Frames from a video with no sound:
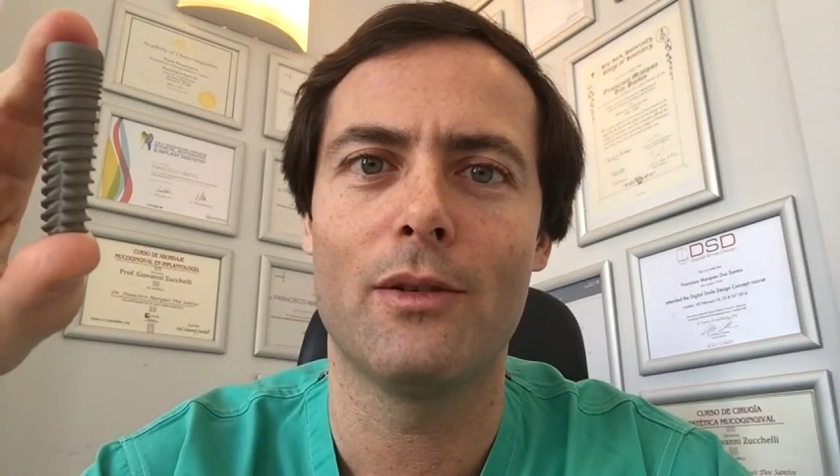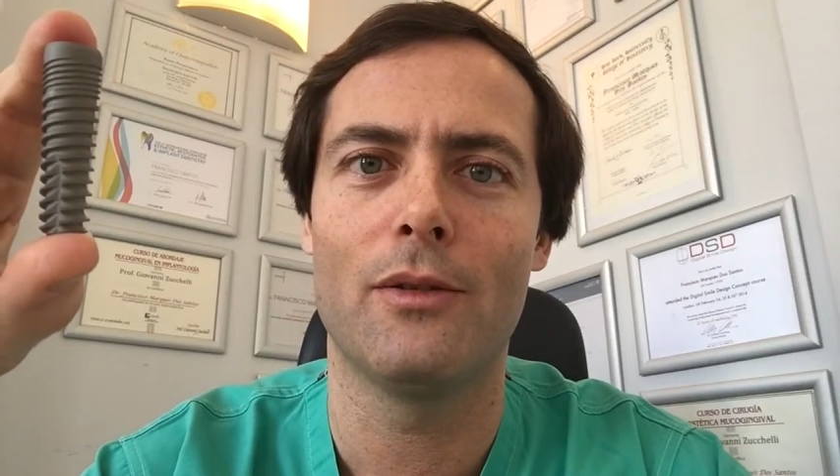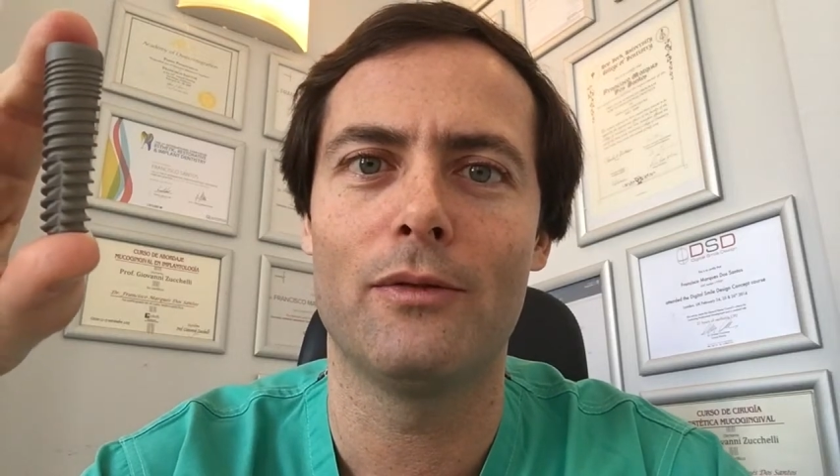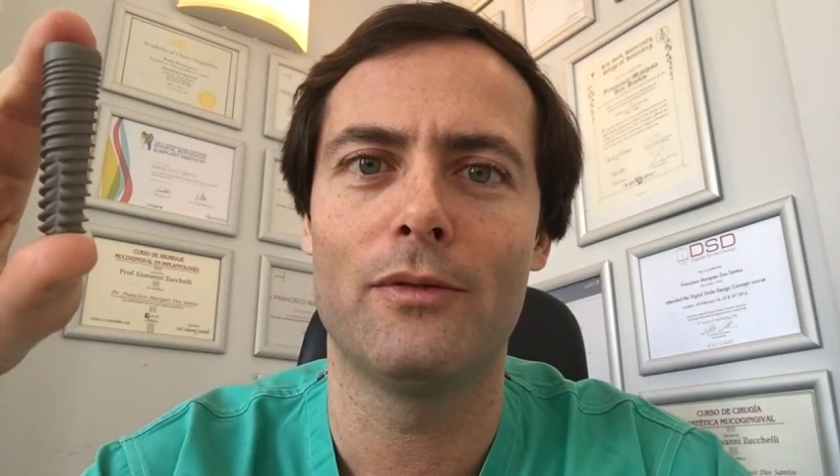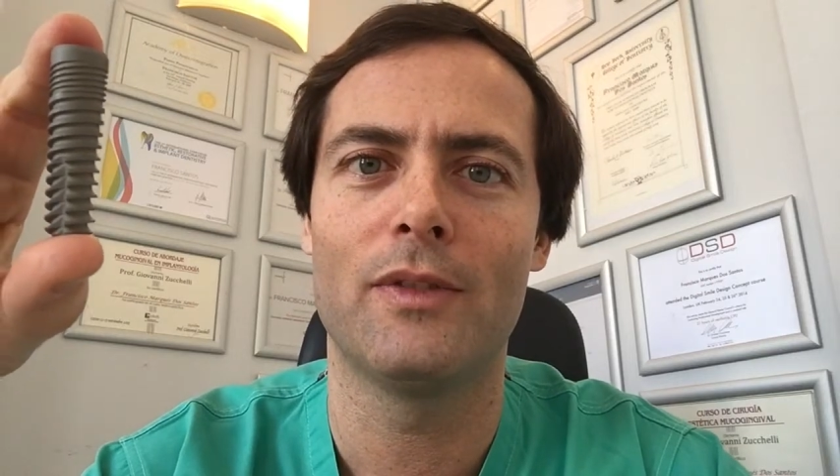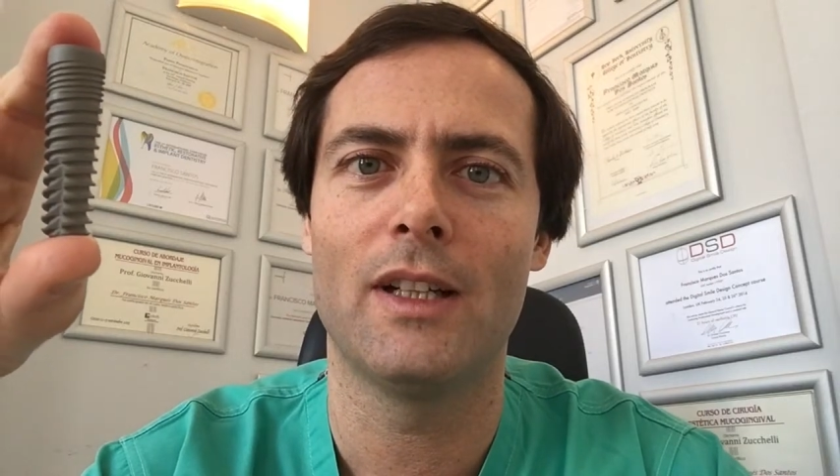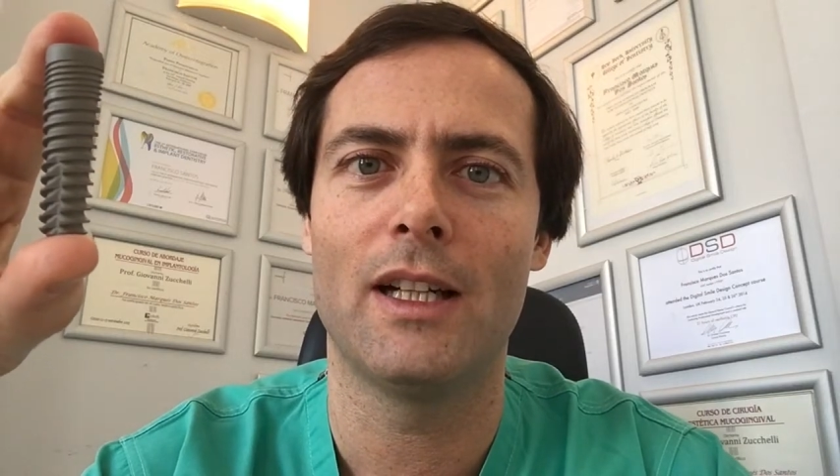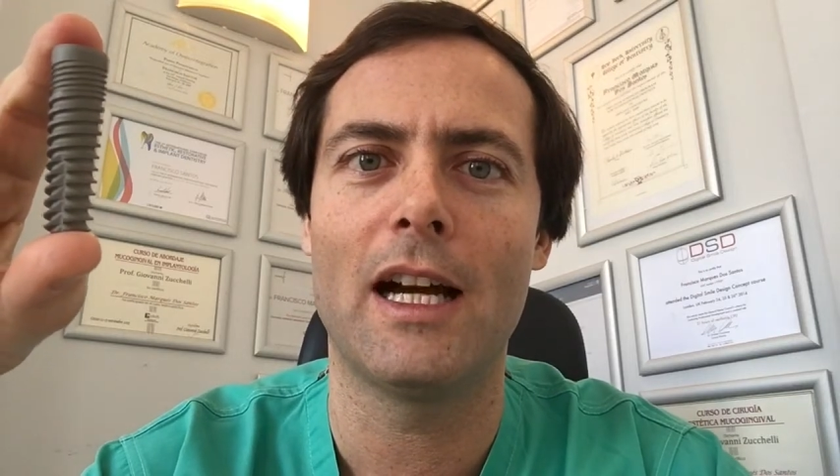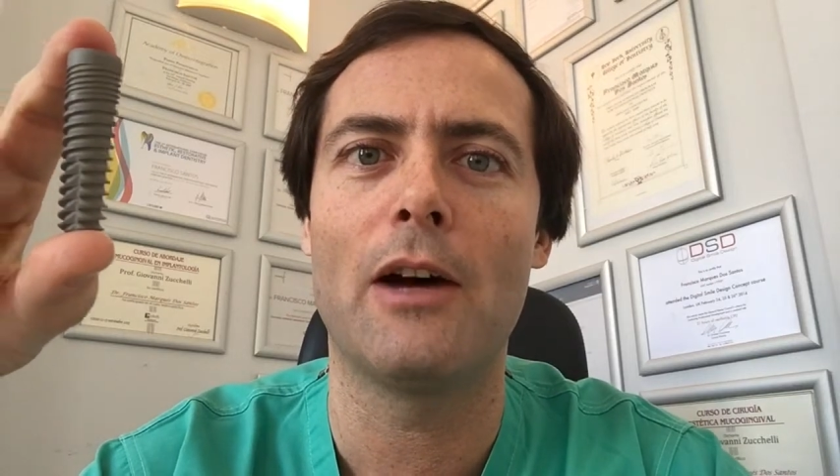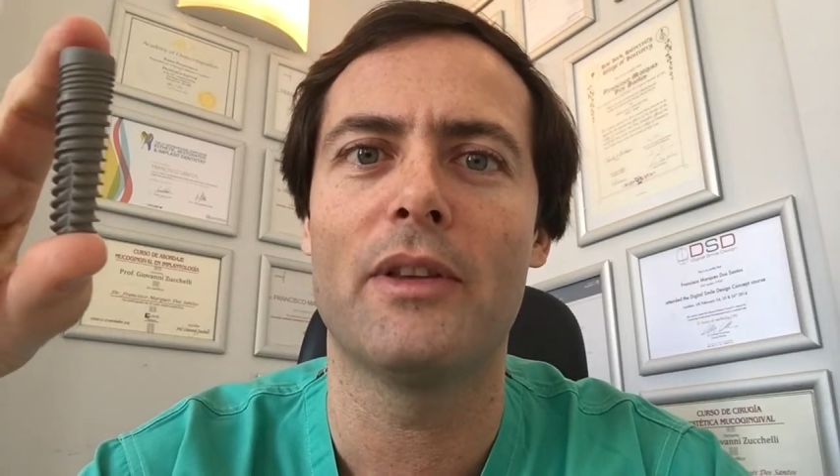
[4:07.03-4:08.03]
of
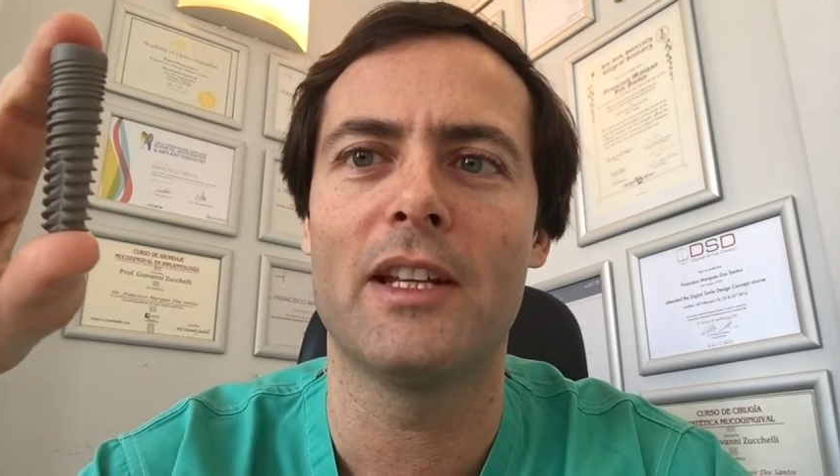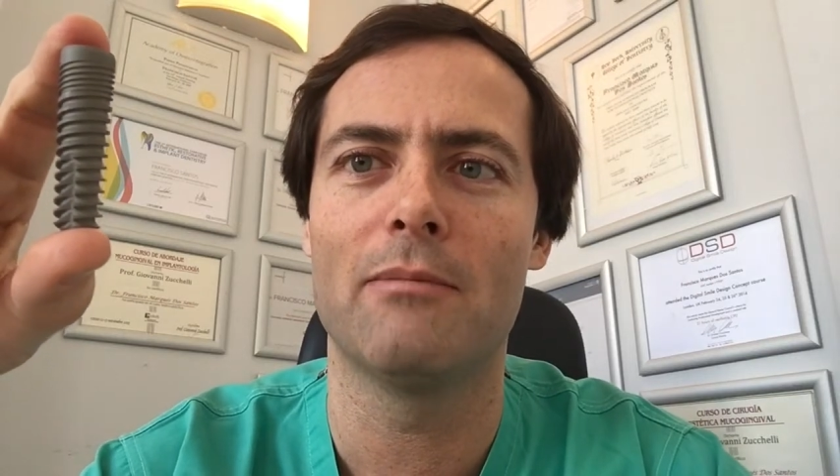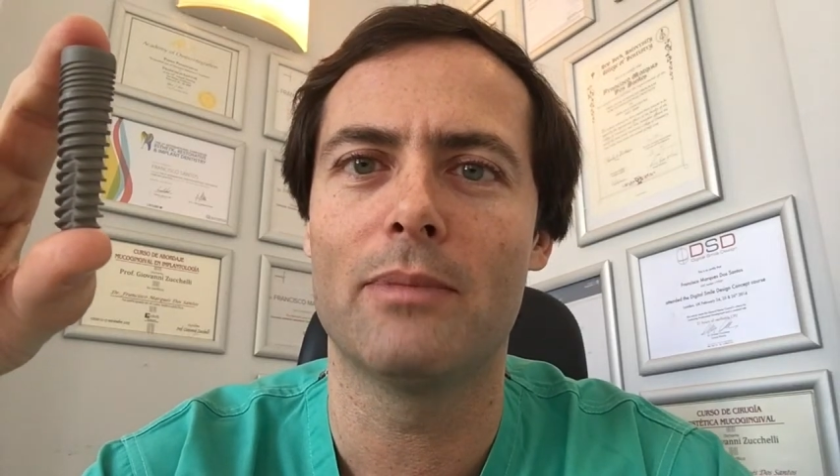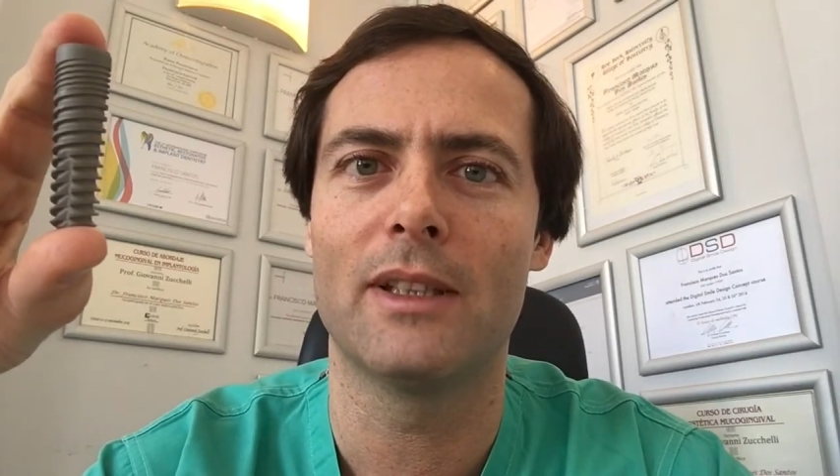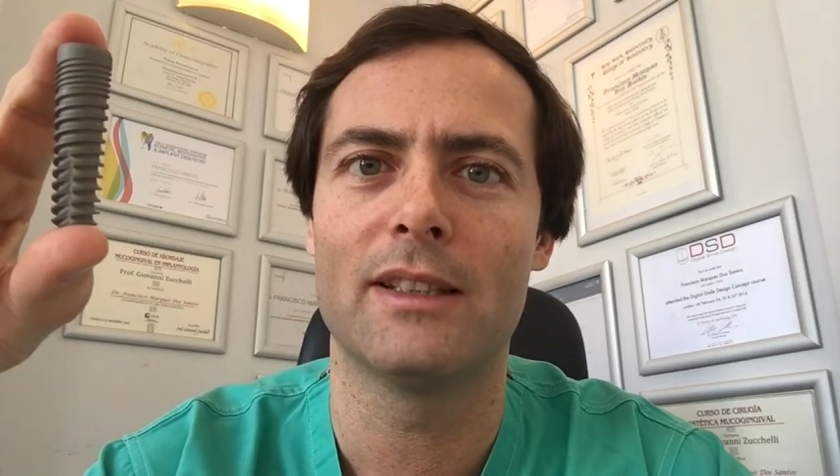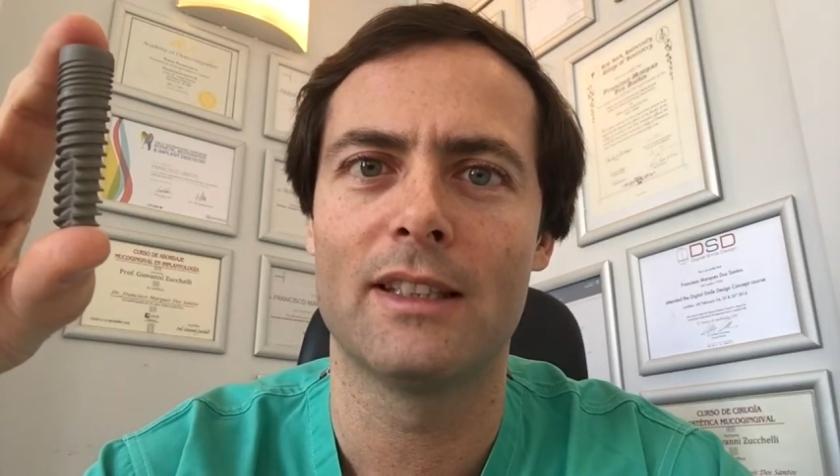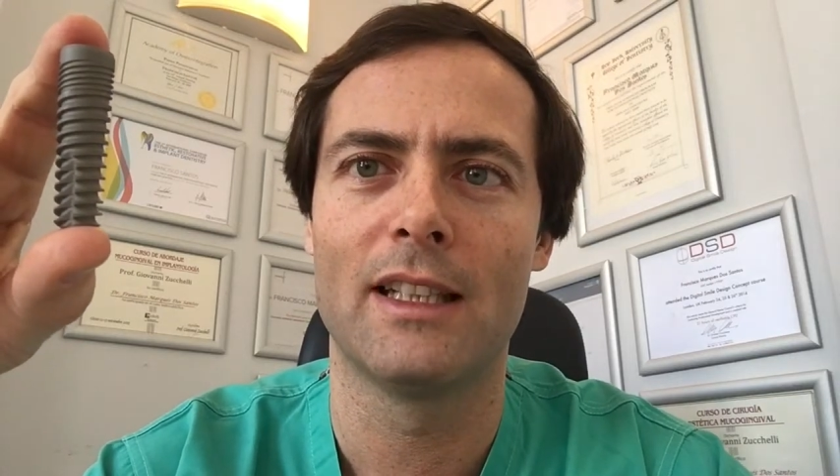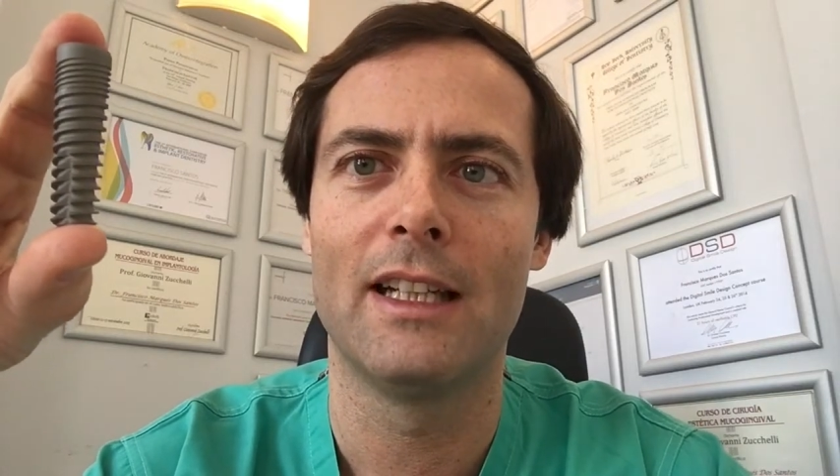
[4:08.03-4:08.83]
how the implant